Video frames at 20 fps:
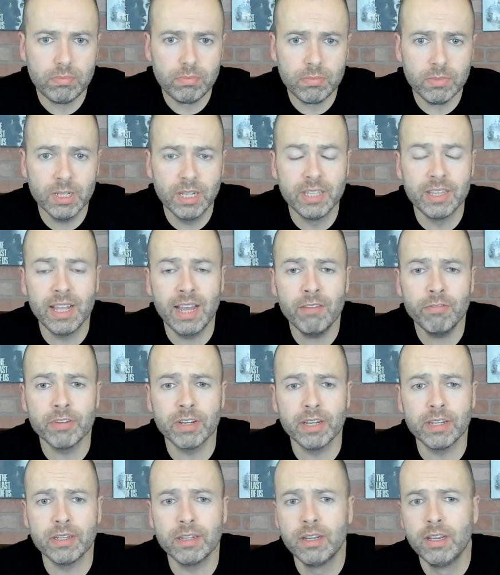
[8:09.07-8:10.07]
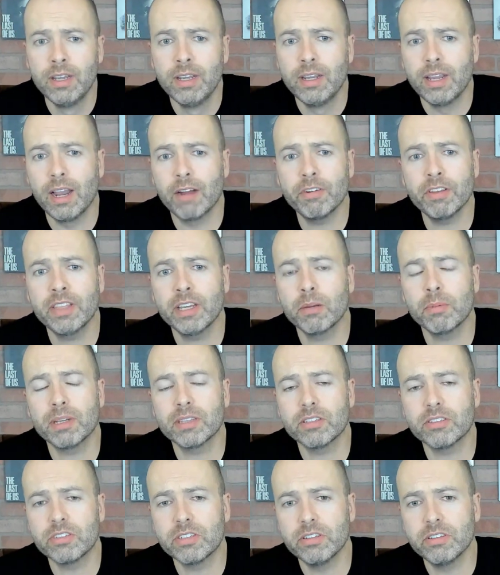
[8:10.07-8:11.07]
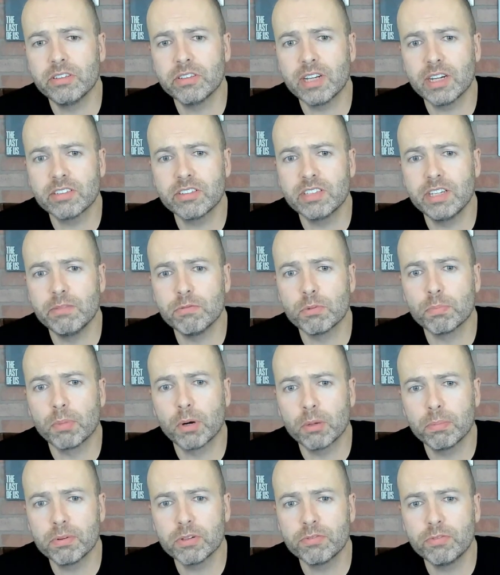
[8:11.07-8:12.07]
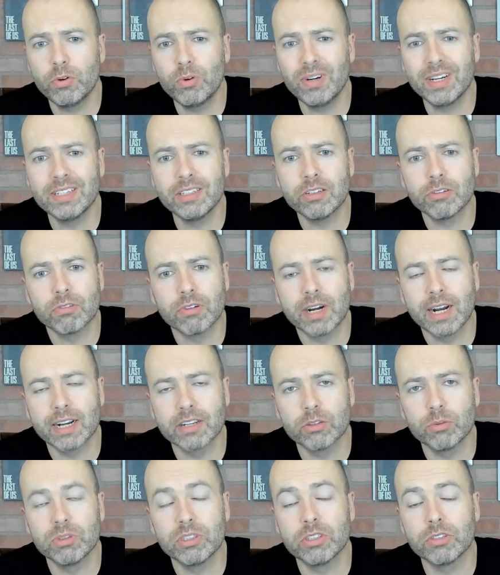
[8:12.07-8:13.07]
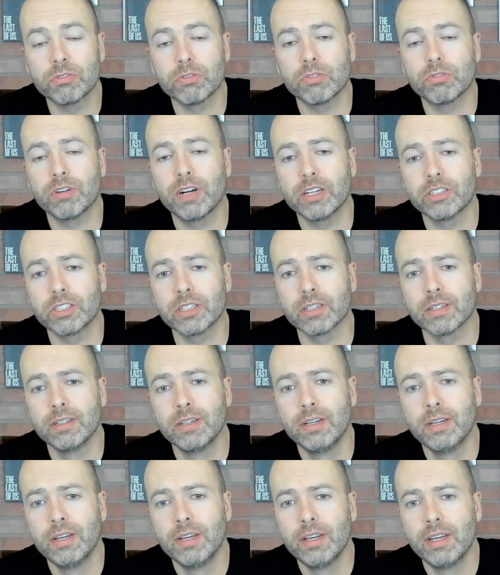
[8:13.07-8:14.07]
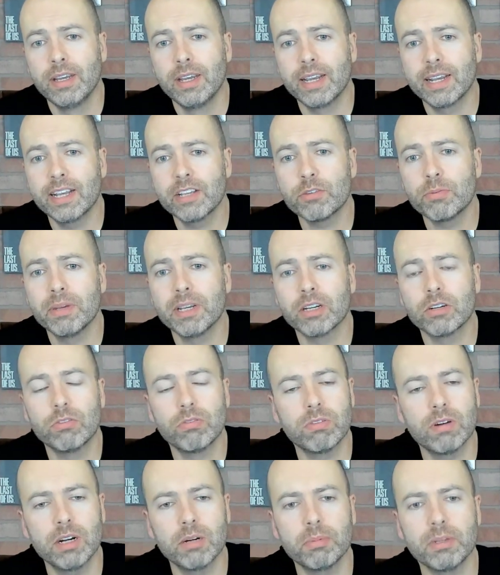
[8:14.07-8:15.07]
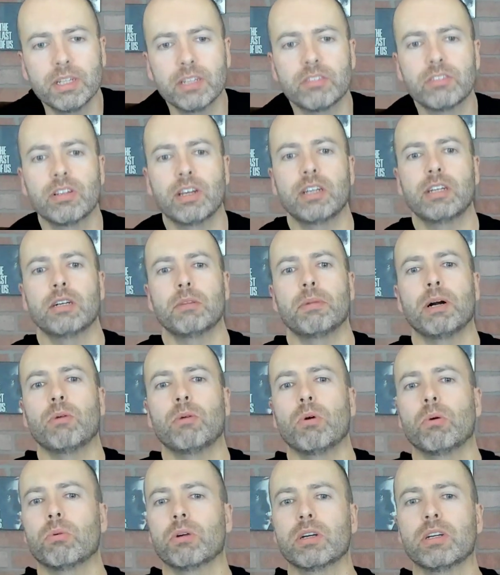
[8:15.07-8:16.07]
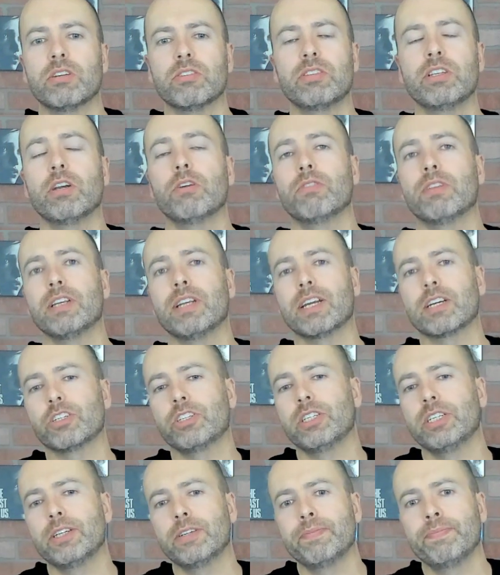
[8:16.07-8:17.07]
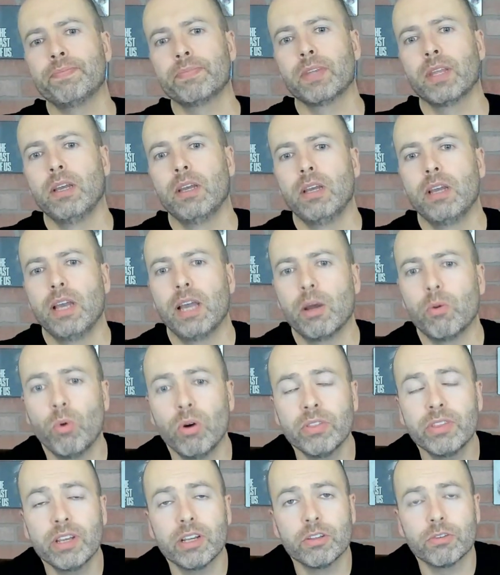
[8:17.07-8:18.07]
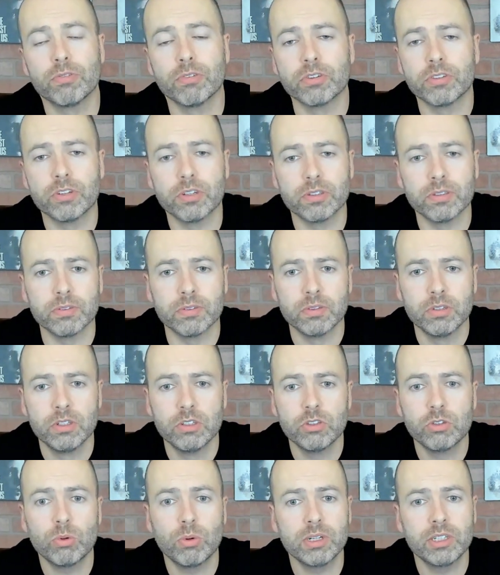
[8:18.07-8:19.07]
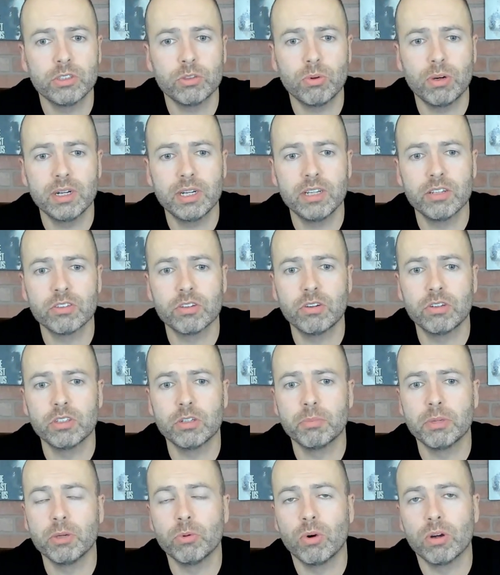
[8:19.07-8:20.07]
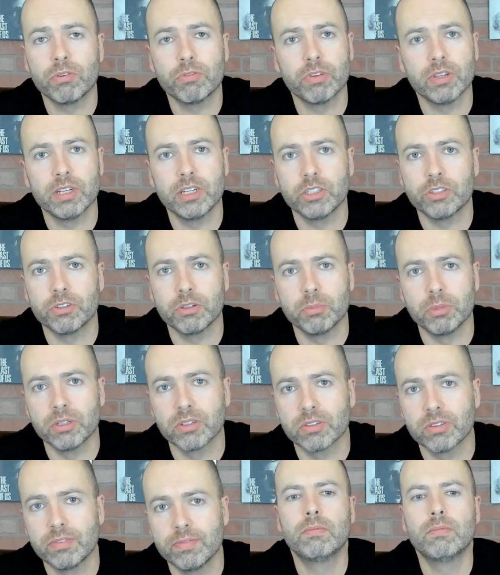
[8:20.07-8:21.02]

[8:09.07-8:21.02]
In that vein, everything about the Series X seems purposeful and direct, which is refreshing. It gets me incredibly excited about what we're going to see over the next year. And one thing is for certain, 2020 is going to be one for the history books.